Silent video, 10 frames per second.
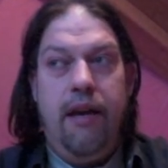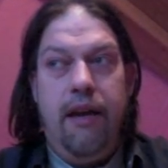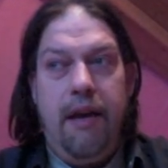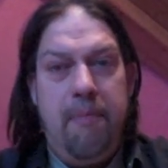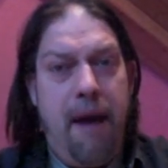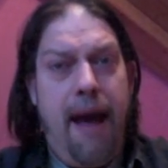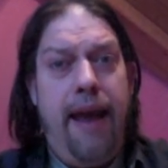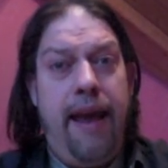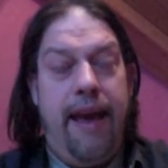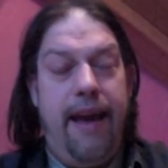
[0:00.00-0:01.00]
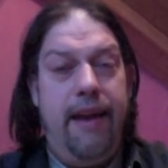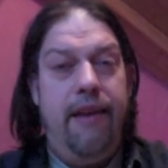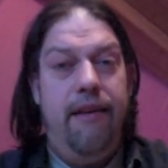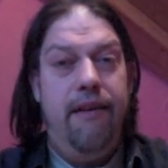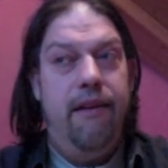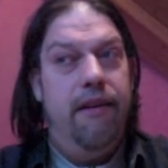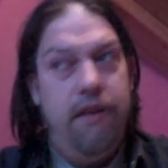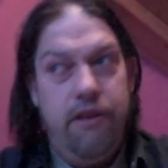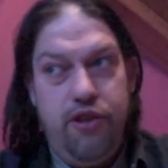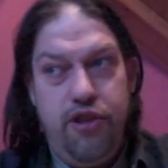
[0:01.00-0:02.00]
In my head,
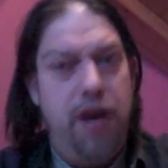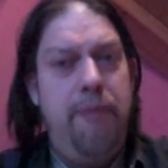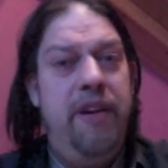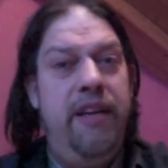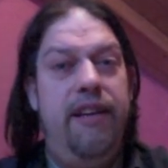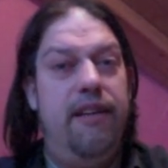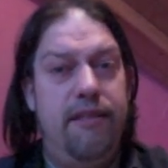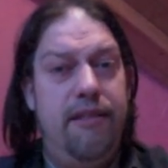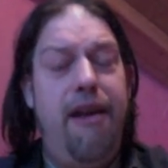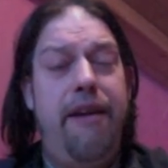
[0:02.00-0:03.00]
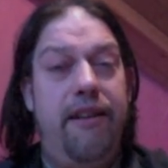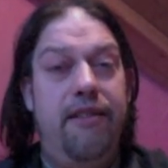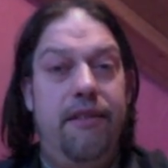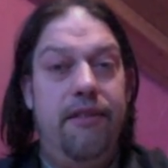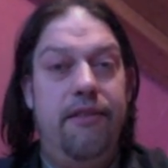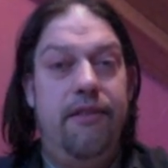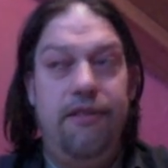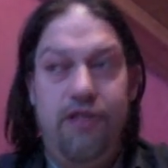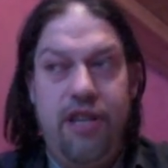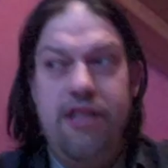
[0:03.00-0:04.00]
Germany does not exist,
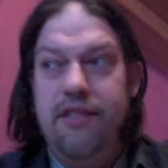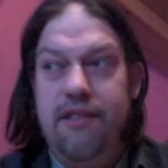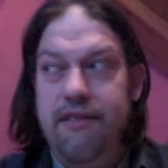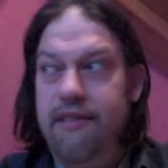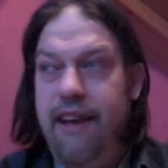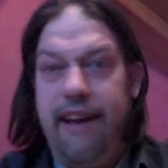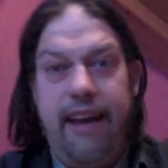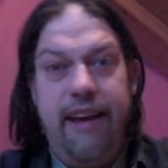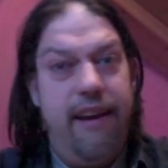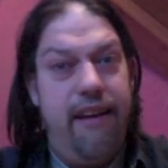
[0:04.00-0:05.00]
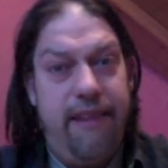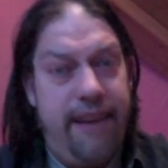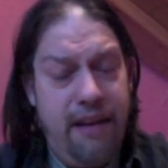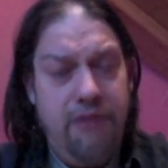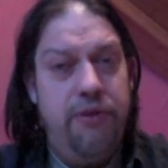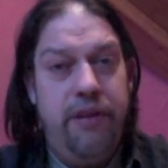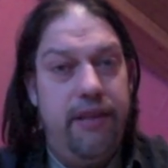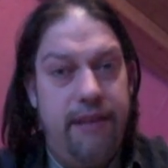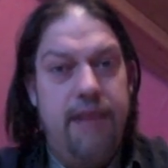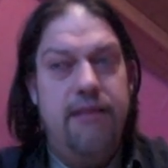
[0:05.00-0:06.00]
just like any other country
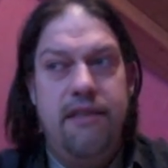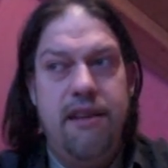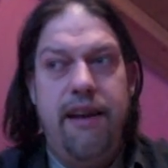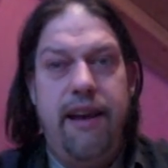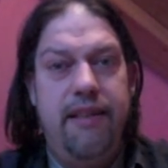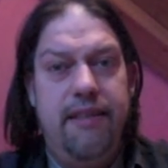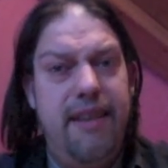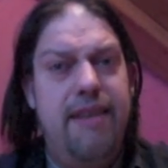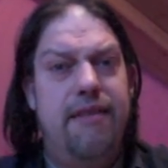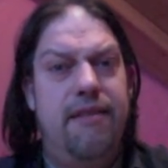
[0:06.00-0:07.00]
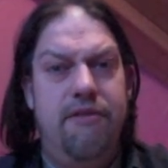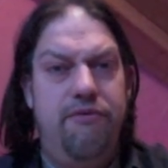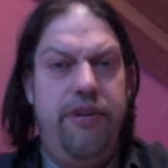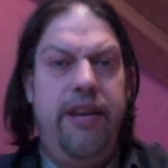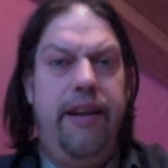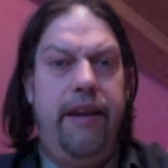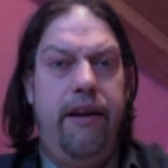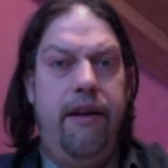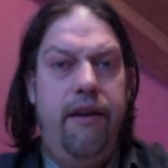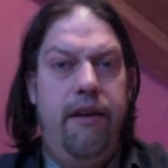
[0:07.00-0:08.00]
does not exist, really.
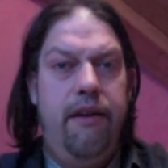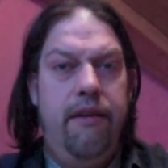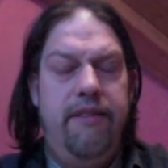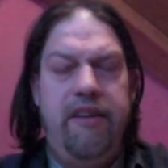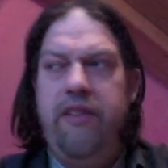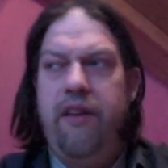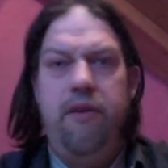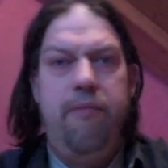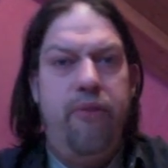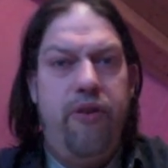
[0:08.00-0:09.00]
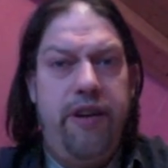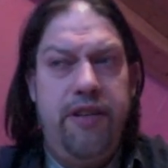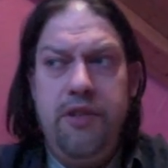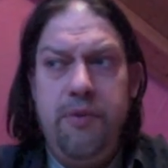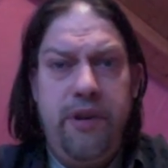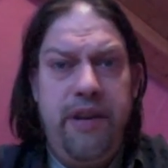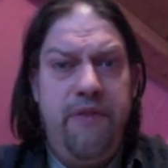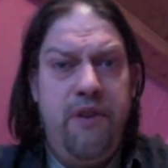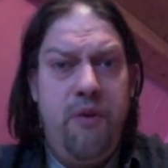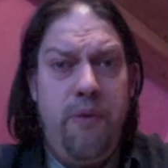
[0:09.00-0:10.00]
Tear down the borders and you wouldn't
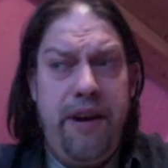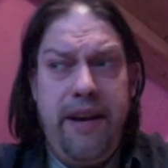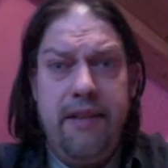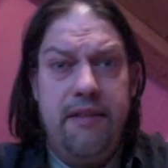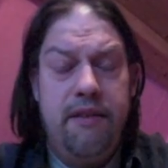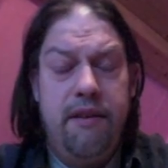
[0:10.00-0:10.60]
even know where it is.